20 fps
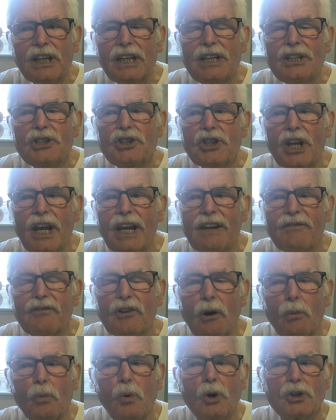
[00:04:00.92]
DJ
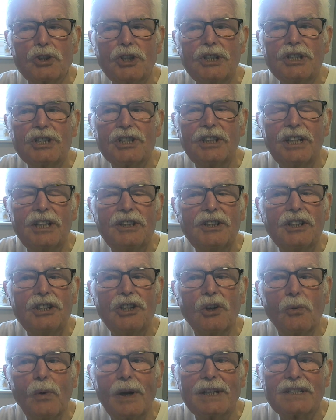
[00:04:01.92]
from Washington in the
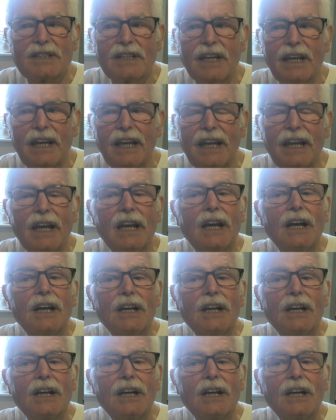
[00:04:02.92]
USA,